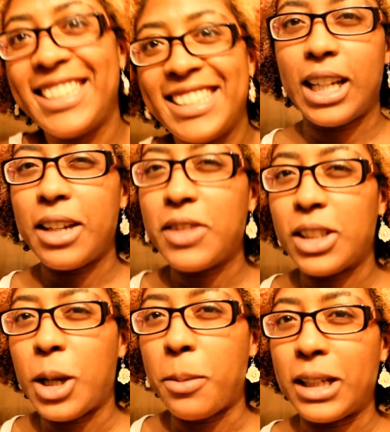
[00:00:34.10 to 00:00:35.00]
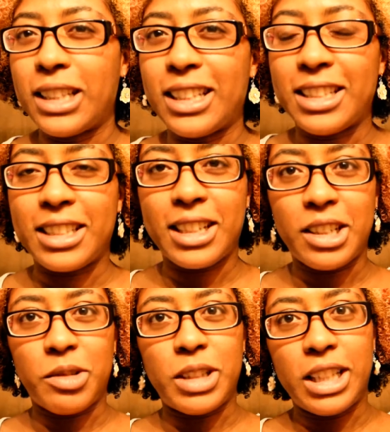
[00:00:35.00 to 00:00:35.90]
I have a topic that's
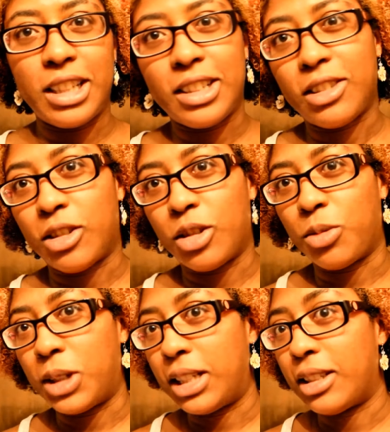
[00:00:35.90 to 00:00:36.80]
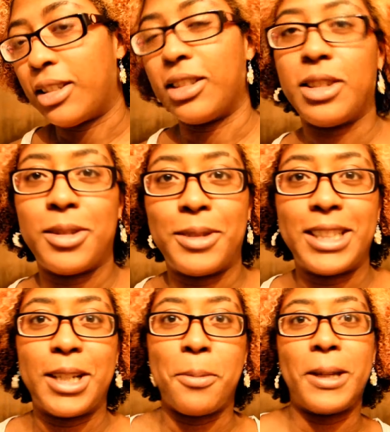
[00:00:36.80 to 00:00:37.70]
kind of related to Halloween. It's always
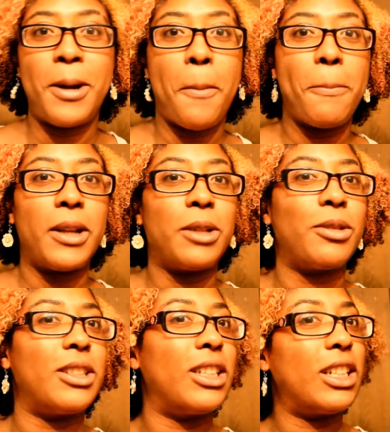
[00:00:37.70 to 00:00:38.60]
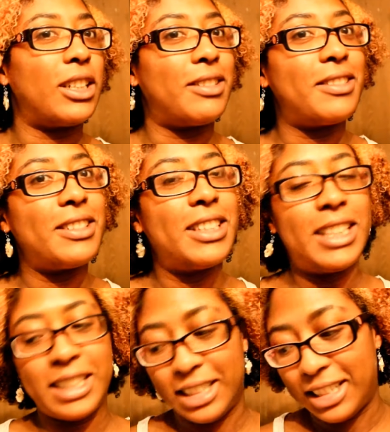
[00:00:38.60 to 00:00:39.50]
coming up, and I want to kind of
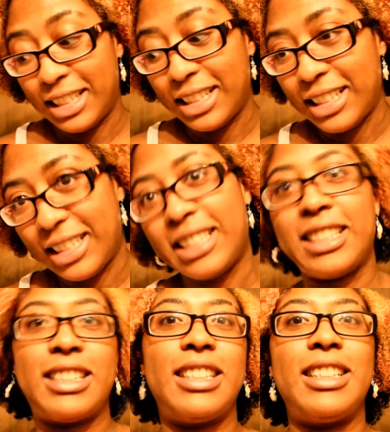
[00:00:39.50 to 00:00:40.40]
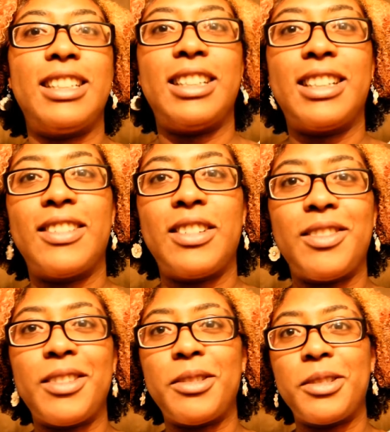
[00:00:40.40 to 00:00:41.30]
discuss it. You
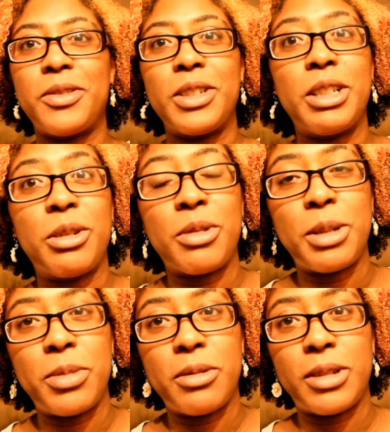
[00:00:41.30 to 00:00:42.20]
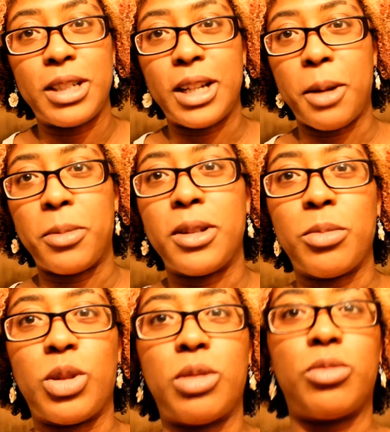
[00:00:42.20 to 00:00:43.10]
know, it was very creepy when it happened,
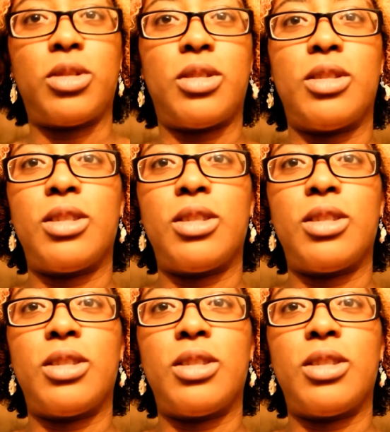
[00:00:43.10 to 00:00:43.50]
but I want